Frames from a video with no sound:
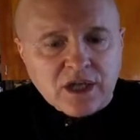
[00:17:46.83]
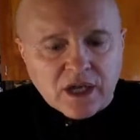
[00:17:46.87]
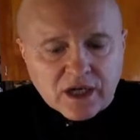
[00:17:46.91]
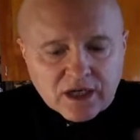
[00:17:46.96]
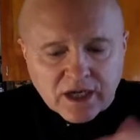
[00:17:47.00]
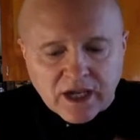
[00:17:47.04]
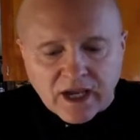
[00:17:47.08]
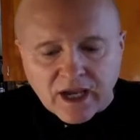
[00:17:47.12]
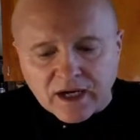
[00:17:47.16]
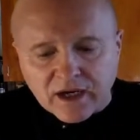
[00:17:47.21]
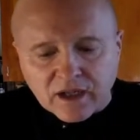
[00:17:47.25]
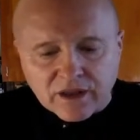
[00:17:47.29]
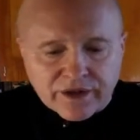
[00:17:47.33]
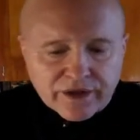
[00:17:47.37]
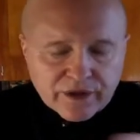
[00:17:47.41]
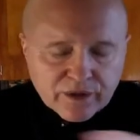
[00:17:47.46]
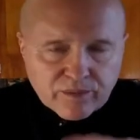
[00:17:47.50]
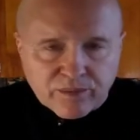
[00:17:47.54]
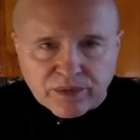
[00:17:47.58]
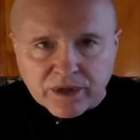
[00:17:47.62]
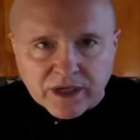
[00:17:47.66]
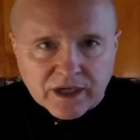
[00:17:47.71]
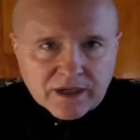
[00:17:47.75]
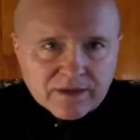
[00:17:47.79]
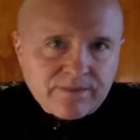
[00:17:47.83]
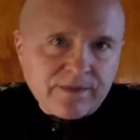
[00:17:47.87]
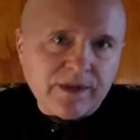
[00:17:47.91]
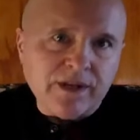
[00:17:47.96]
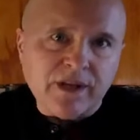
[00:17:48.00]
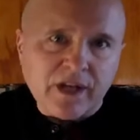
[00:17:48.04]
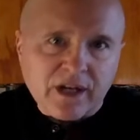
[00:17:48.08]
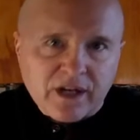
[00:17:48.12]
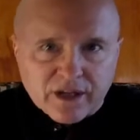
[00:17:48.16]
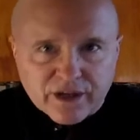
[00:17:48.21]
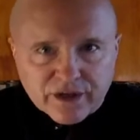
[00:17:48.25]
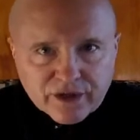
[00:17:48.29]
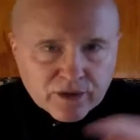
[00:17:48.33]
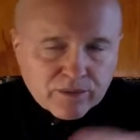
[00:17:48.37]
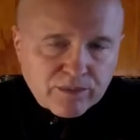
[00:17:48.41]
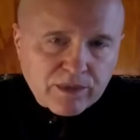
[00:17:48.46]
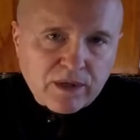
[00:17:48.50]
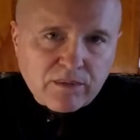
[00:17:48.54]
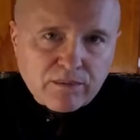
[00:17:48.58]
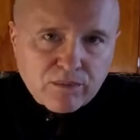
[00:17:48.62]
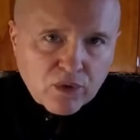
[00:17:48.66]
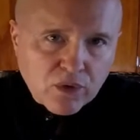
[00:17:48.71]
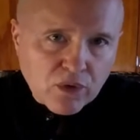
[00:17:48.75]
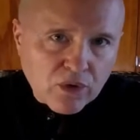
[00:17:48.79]
I add a little bit, and then a little
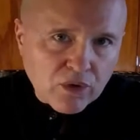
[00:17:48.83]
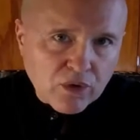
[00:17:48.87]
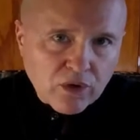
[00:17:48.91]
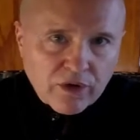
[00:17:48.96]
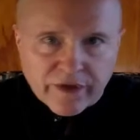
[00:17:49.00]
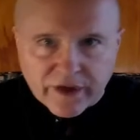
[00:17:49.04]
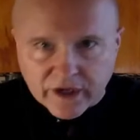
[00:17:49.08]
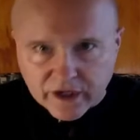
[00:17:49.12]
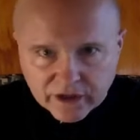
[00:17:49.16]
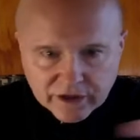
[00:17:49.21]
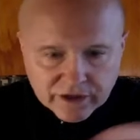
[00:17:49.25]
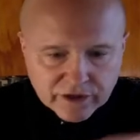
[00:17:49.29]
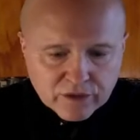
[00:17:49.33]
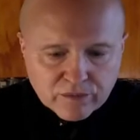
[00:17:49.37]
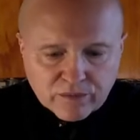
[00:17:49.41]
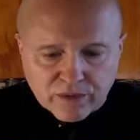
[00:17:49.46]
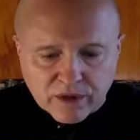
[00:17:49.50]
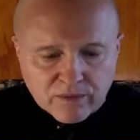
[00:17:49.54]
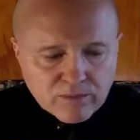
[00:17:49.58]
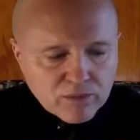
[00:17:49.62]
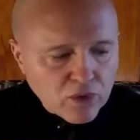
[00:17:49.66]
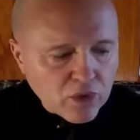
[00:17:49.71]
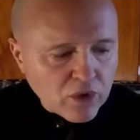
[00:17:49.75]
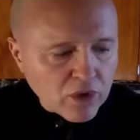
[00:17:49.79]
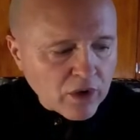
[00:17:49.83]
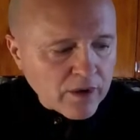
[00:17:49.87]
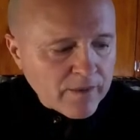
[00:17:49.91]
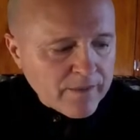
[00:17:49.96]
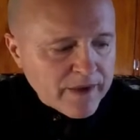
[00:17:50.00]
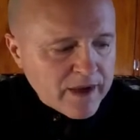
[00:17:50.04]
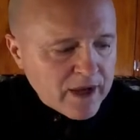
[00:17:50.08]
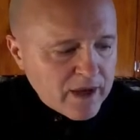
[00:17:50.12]
bit more, and then a little bit more.